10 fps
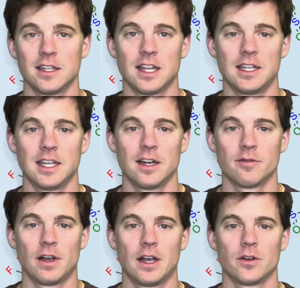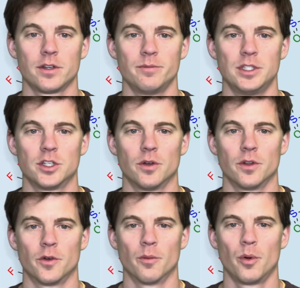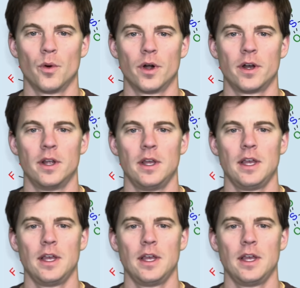that data file can be shown in the report.